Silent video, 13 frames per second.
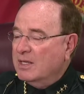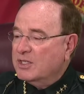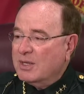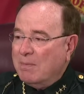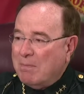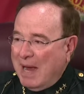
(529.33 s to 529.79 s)

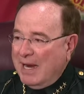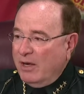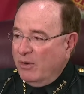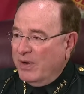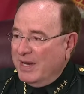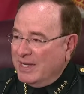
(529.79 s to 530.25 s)
some
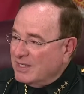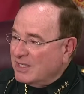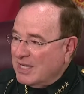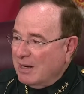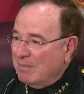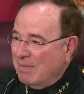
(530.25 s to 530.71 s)
minor
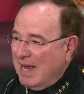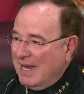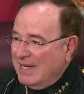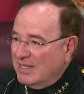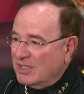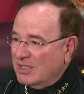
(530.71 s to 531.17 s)
insect
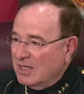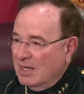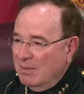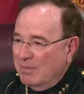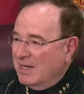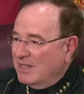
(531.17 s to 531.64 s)
bites.
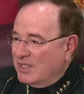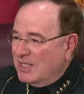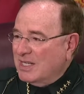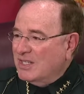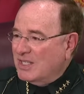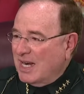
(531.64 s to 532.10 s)
But at
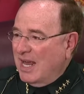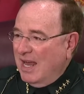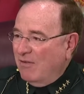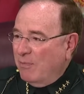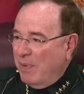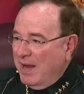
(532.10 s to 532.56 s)
six and a
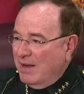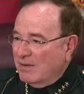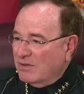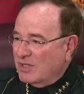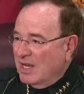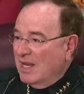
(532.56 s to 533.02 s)
half
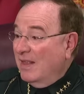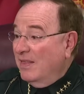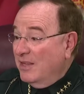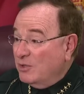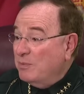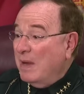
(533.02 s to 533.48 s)
pounds,
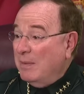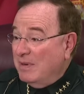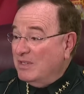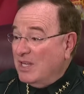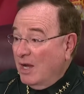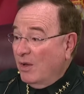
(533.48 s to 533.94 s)
this
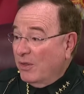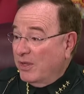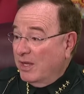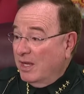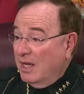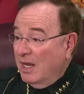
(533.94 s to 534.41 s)
baby's
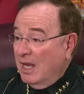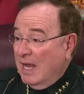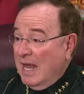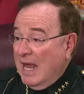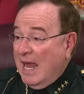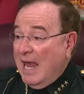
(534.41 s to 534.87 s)
healthy,
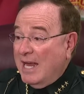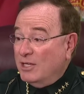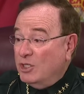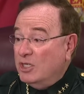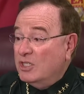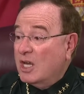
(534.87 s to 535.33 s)

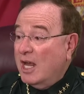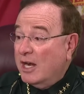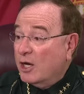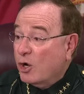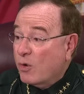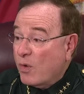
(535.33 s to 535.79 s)
and she's got
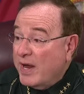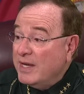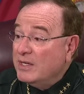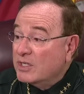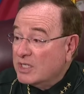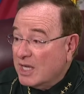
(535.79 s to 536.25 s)
a
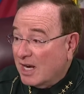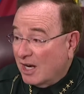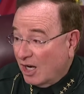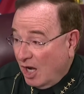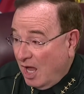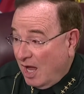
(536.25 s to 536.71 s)
great set of
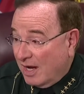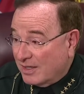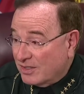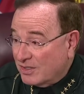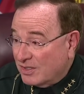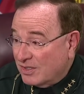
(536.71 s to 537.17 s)

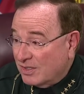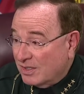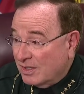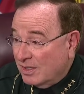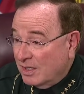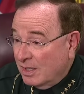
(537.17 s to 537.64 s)
lungs.
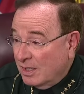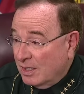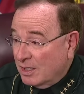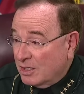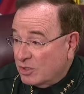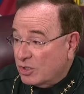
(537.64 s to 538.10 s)

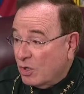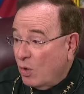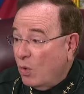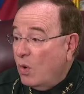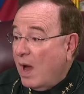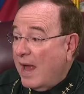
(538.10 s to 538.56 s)

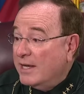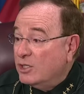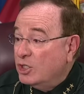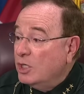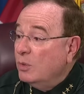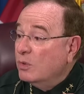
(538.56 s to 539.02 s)
So as
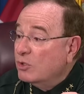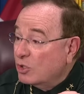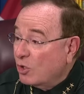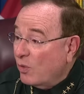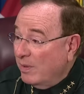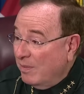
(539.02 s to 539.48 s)
she was
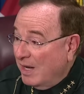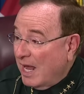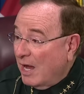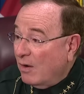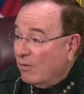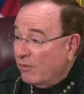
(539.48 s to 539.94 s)
screaming
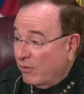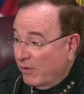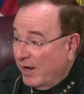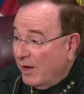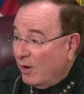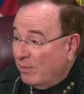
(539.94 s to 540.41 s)
out for
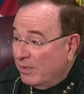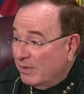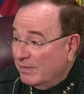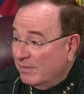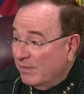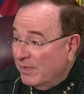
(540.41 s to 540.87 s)
help,
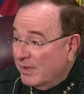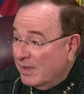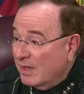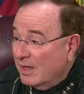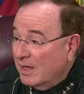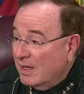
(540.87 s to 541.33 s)

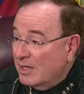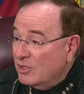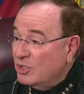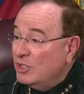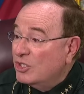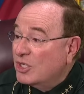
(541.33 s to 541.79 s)

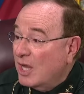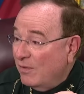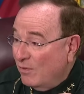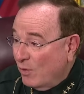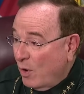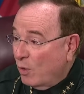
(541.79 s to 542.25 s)
she
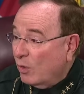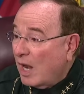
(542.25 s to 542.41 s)
saved her own